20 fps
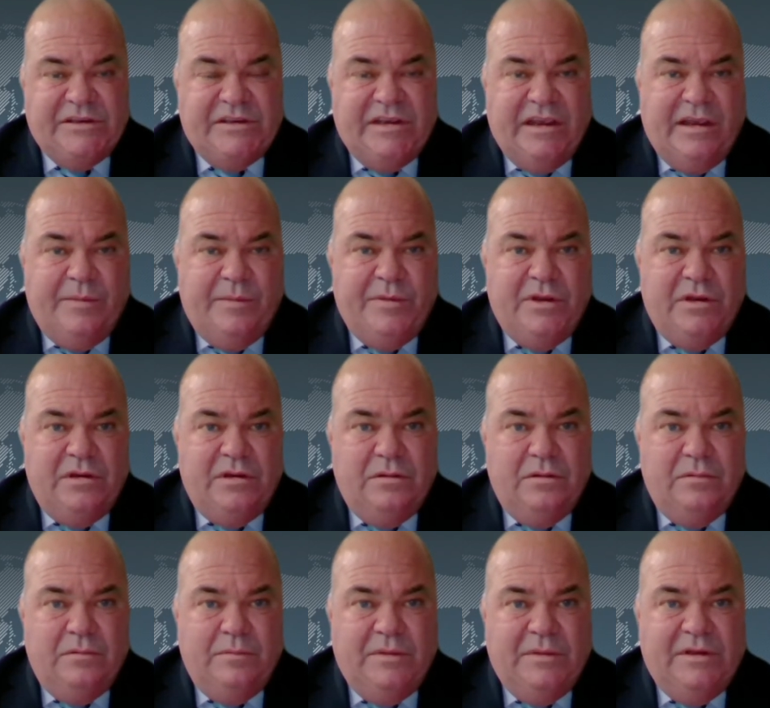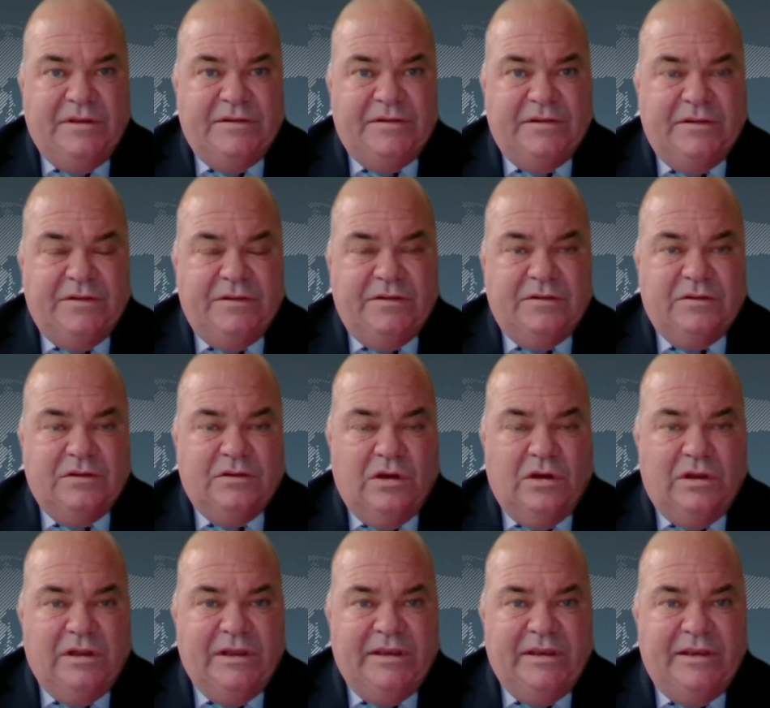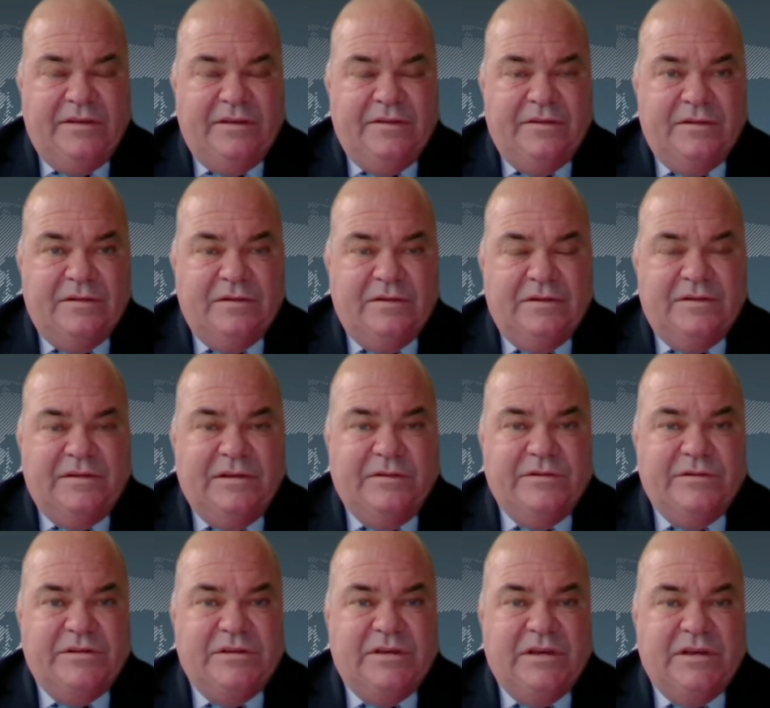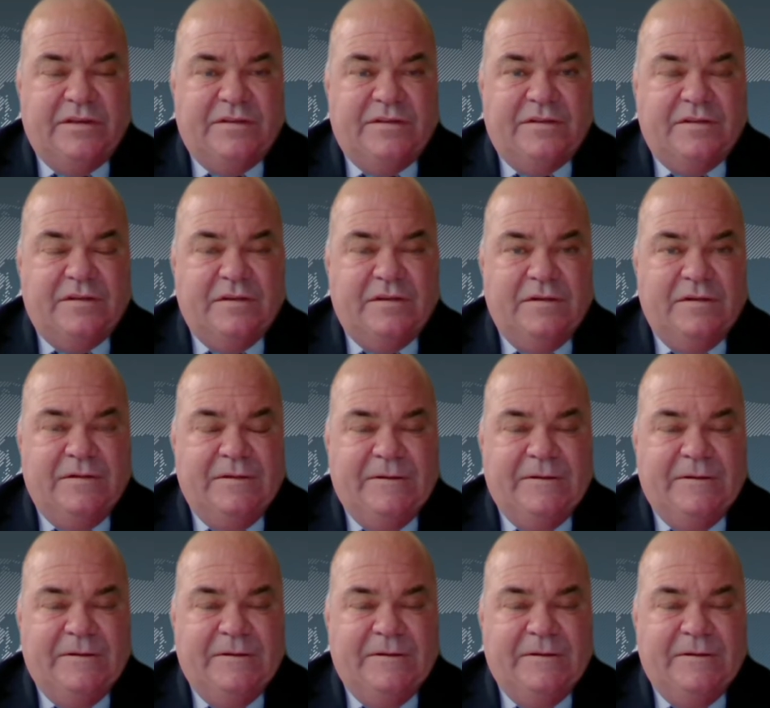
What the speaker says: Chairman, ministers, colleagues, distinguished guests.